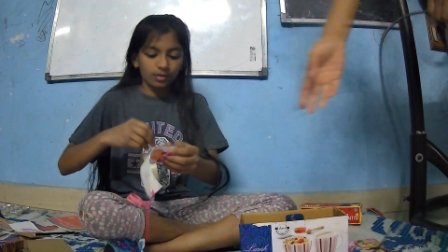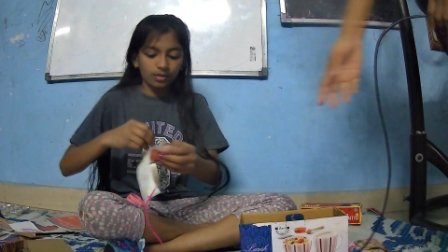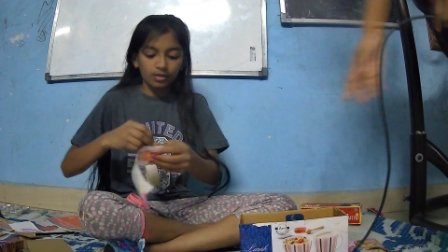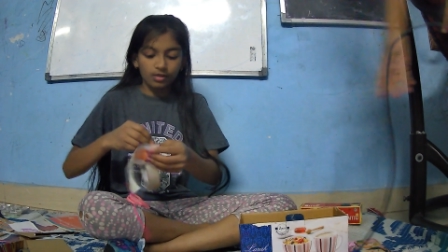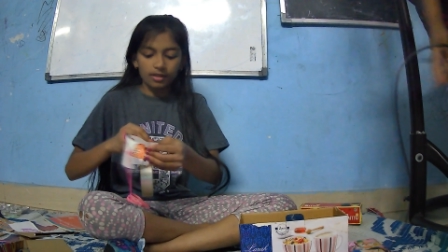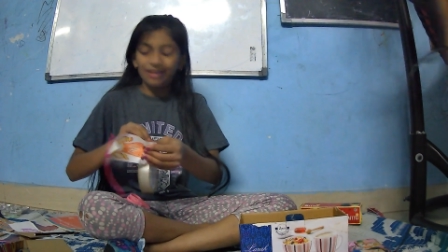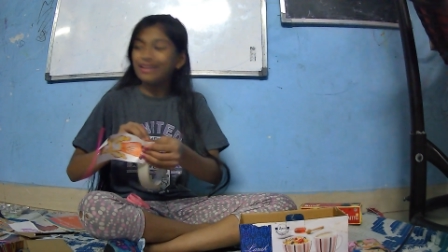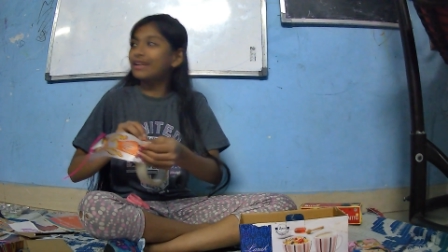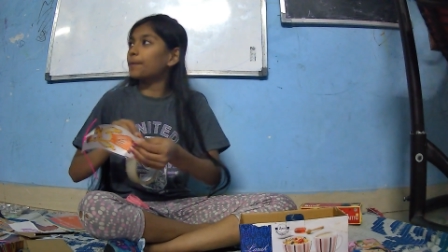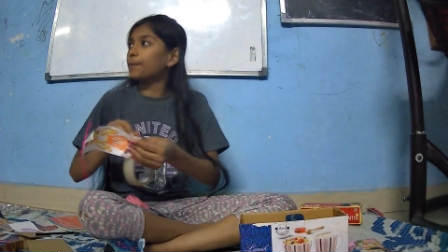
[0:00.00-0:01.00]
it
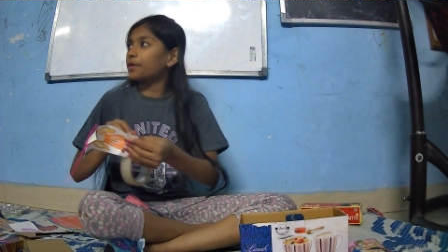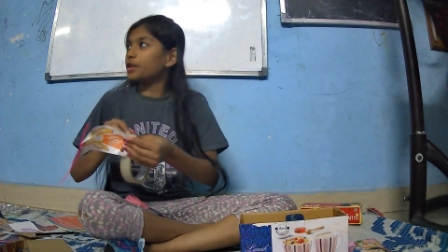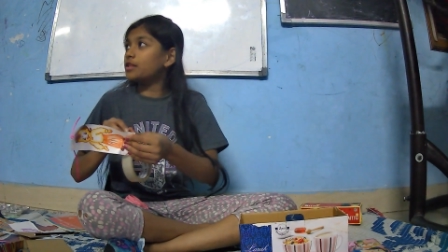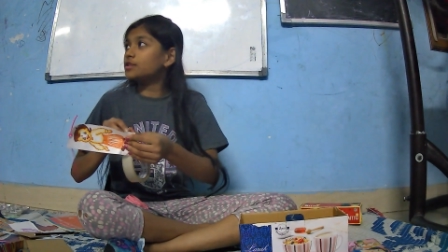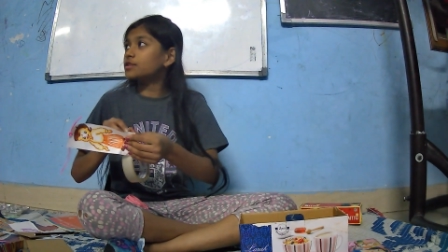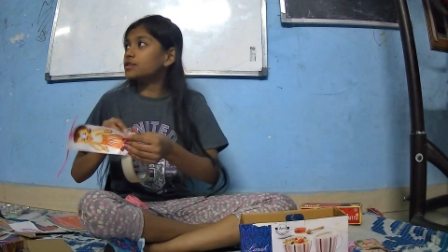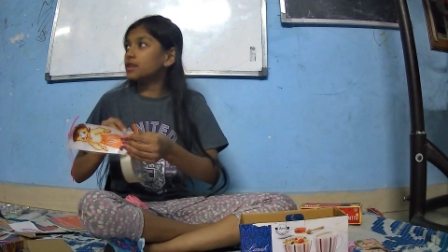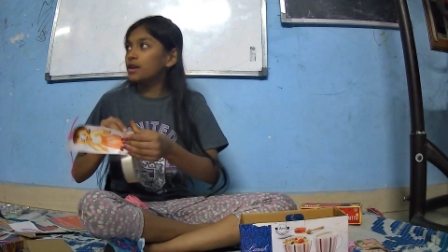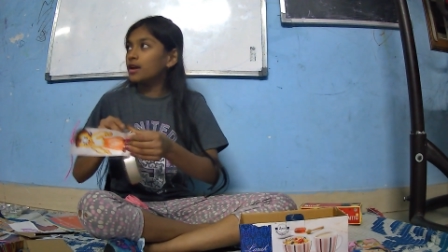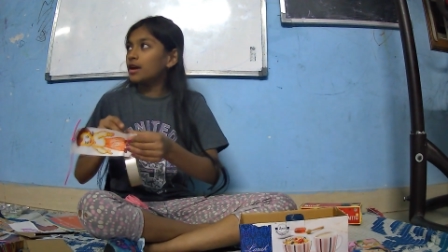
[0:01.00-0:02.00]
ripples,
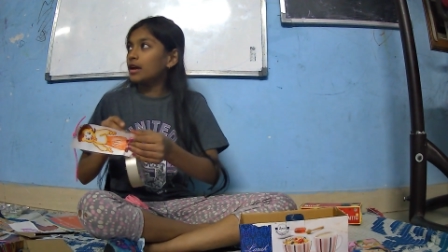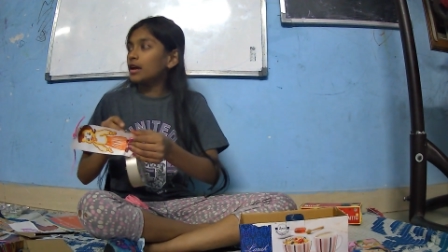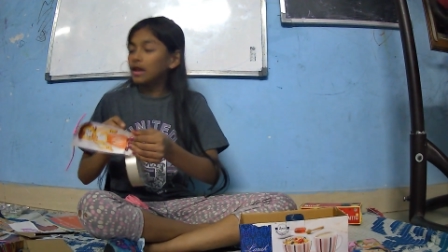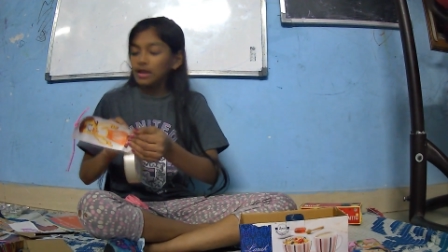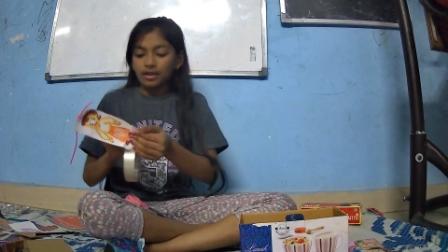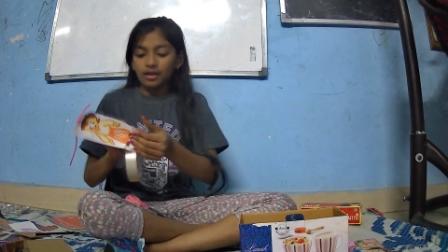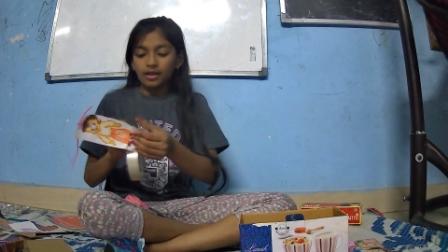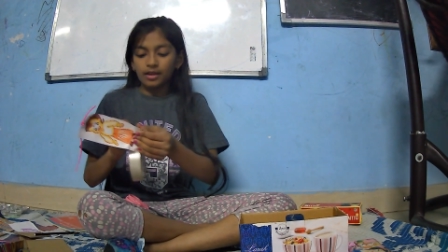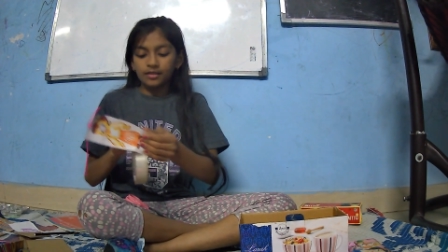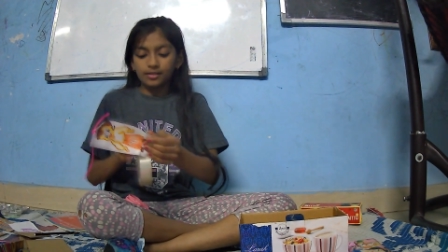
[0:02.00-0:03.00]

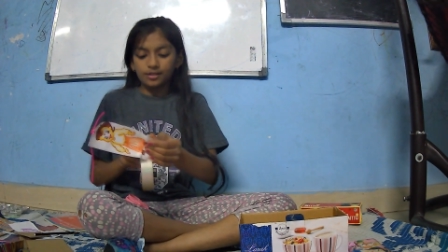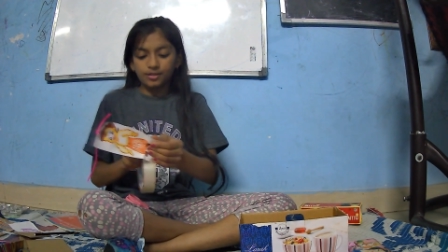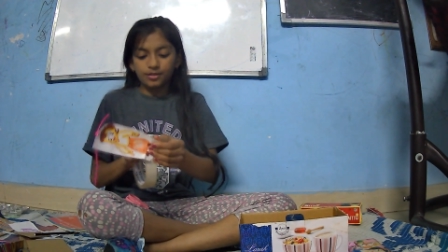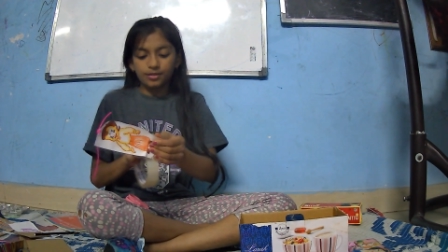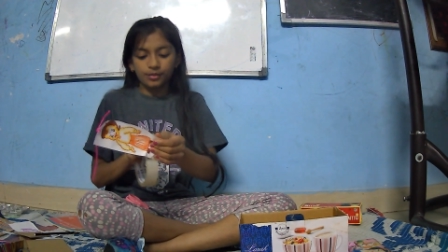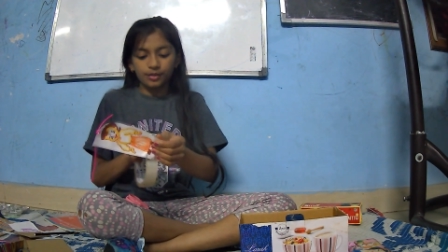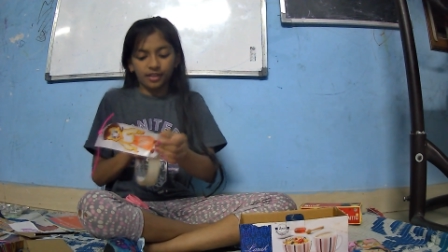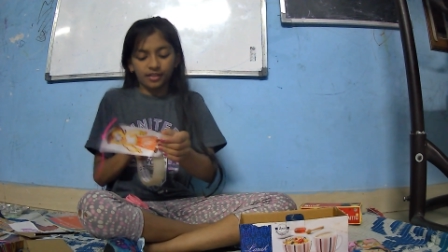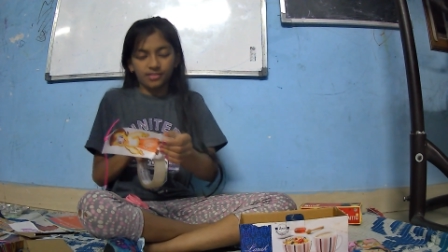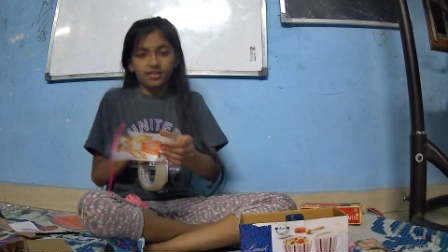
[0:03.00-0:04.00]
and so that is
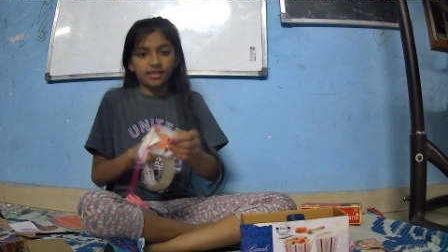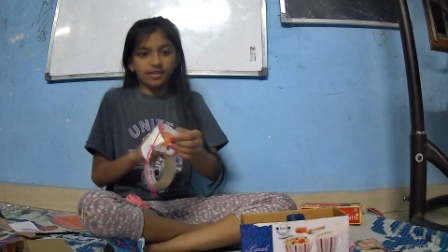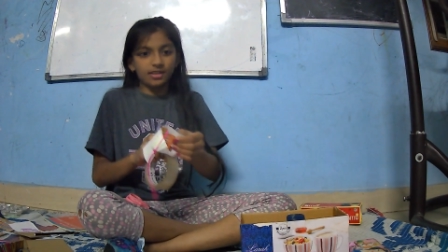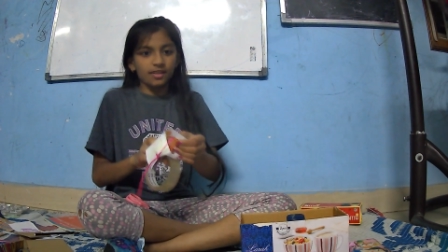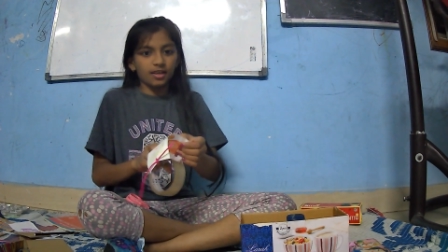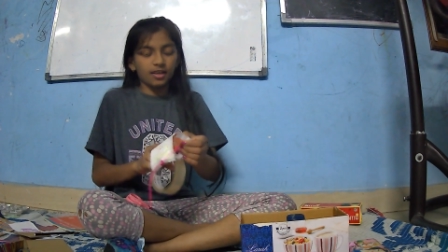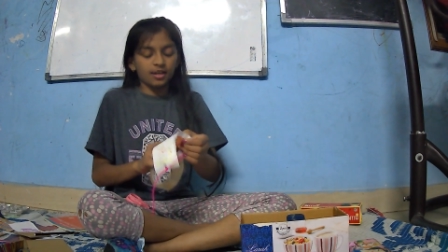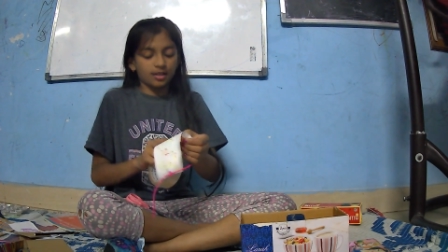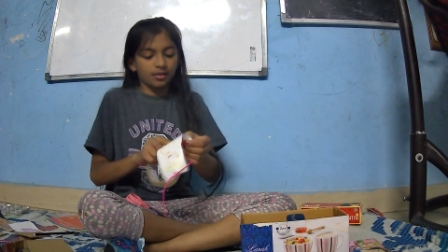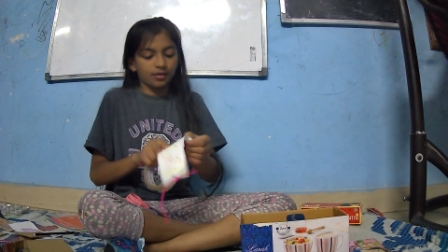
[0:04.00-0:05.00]
the reason
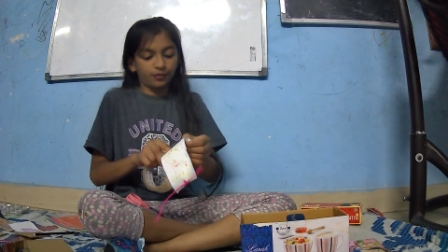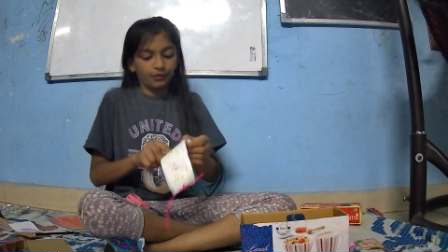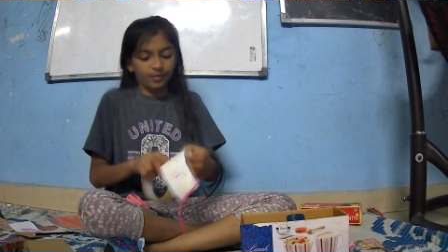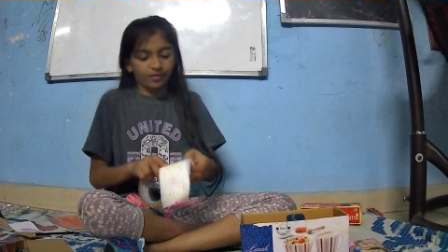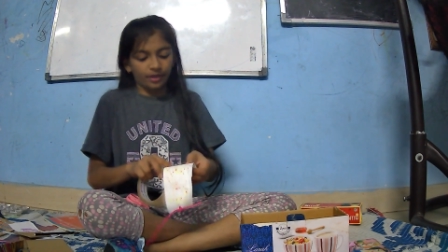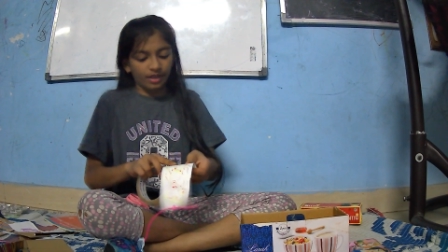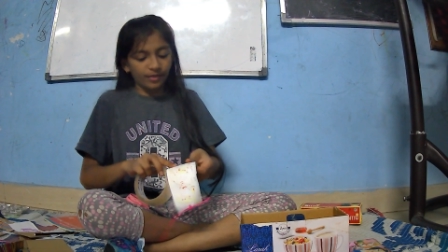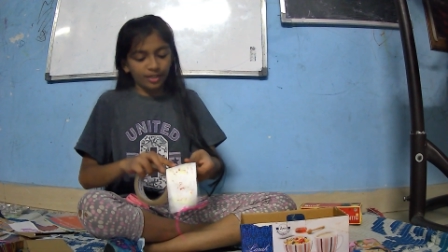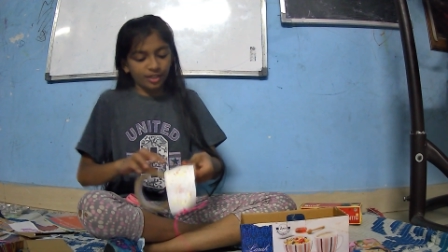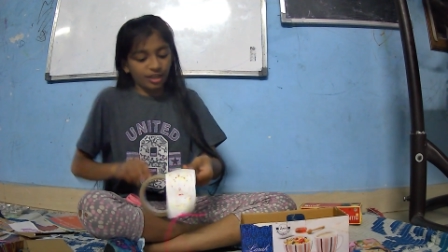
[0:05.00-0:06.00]
you have to be very much
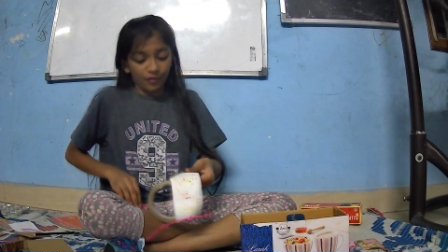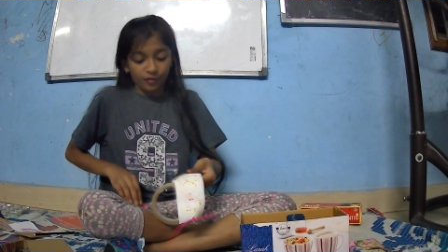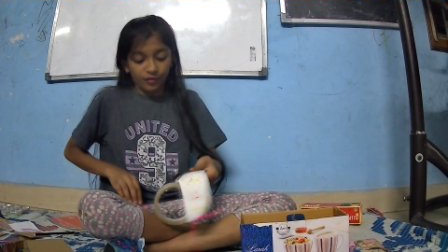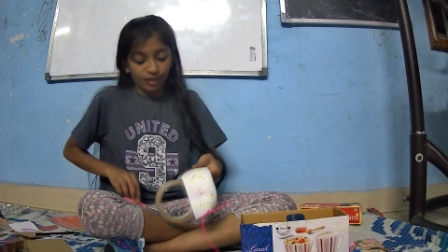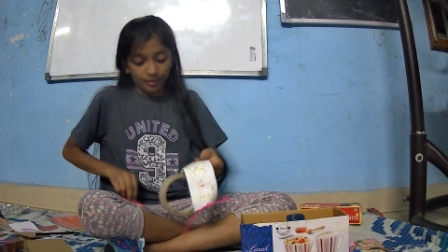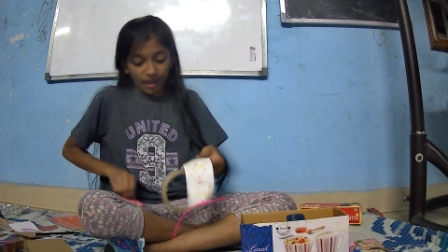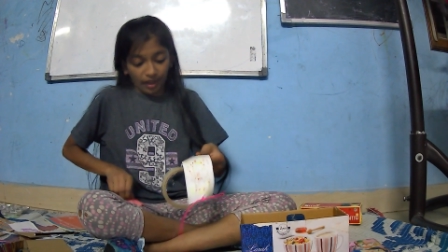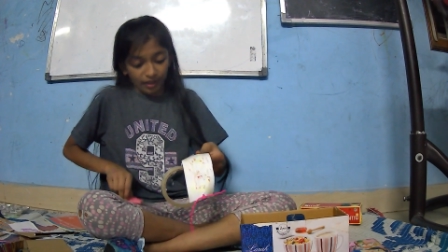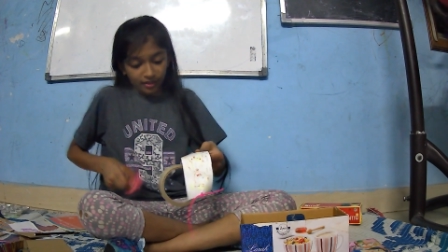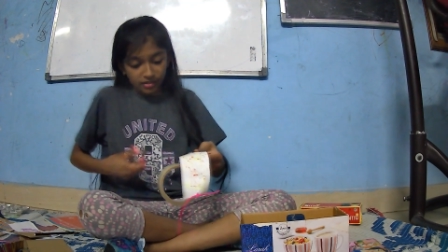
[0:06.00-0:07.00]
careful with the
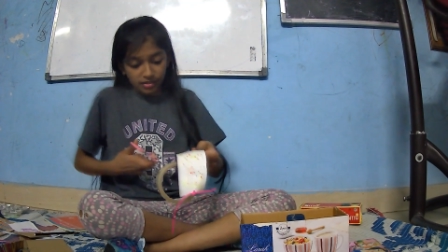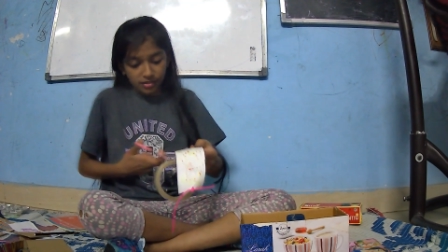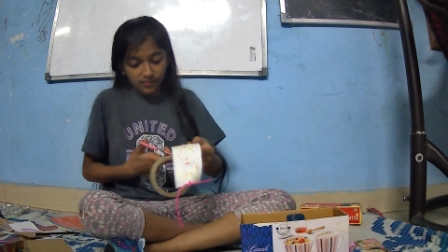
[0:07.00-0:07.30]
magnets.